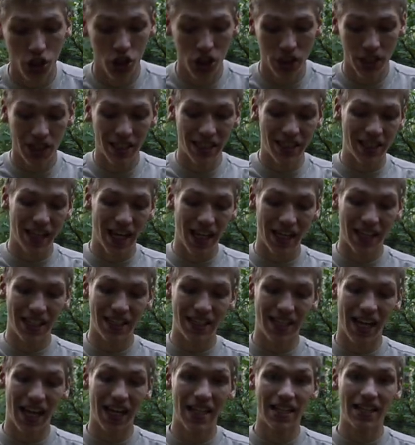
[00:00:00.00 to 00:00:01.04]
just the
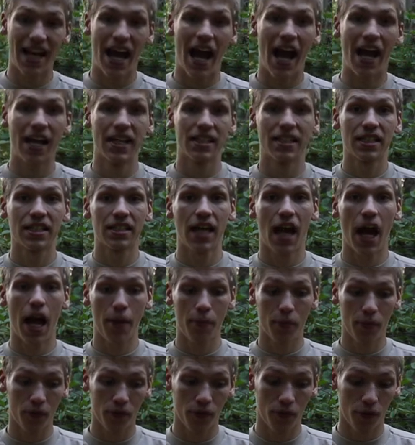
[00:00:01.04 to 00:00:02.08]
day-to-day -day tasks, I
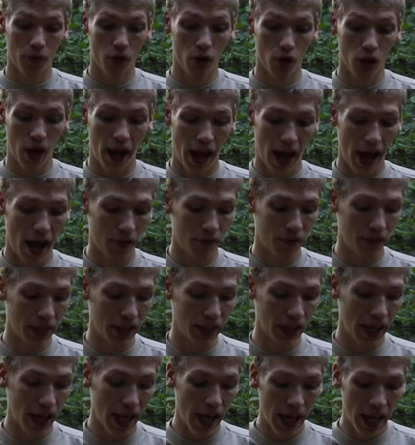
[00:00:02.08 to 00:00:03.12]
prefer
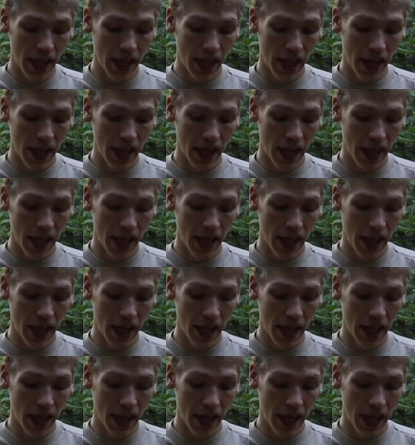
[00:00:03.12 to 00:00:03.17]
having